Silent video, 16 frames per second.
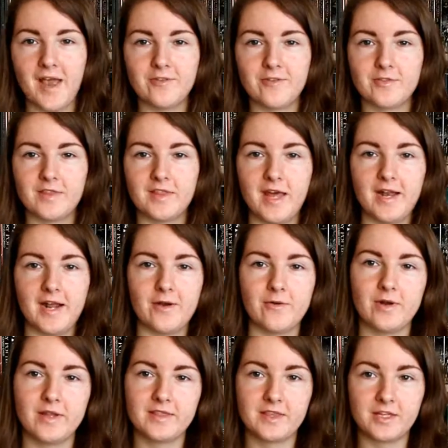After that
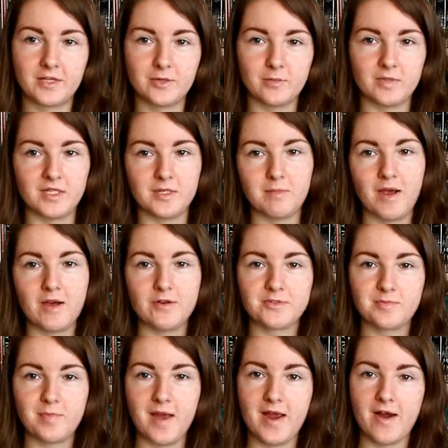I read The Complete
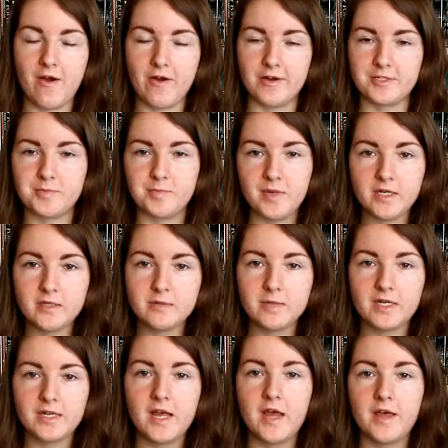Maus by Art
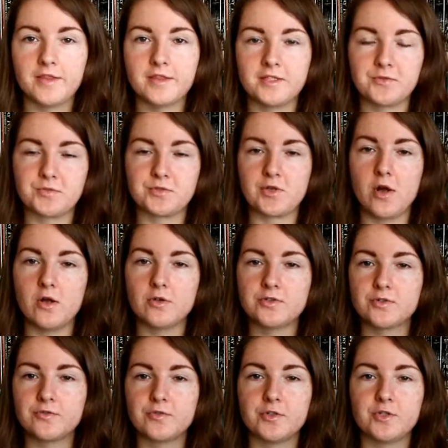Spiegelman. This was
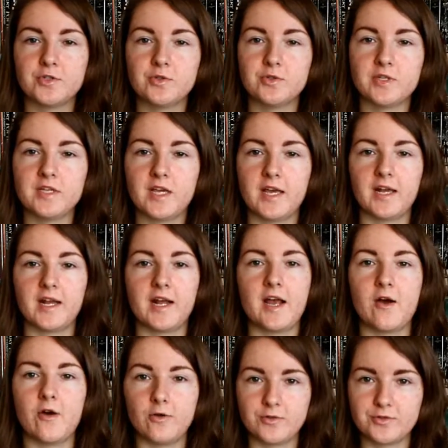also for uni and
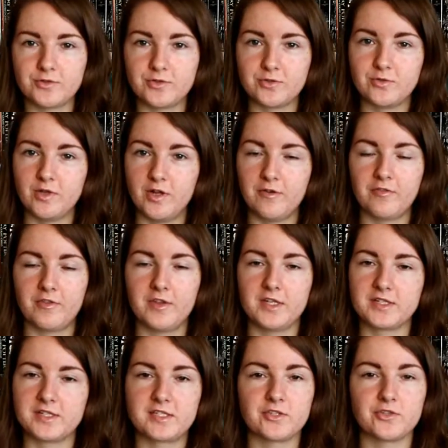I also love
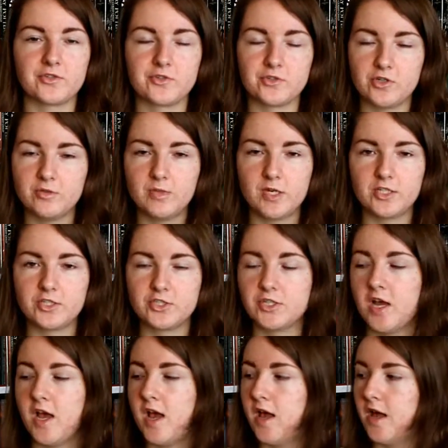this so
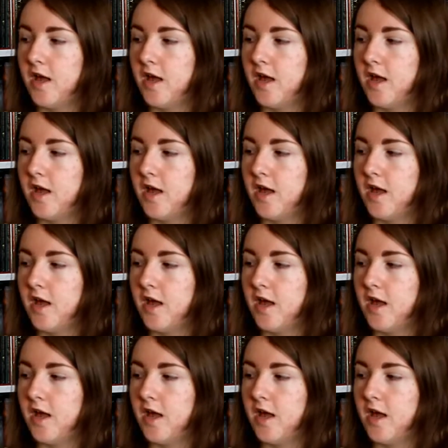much.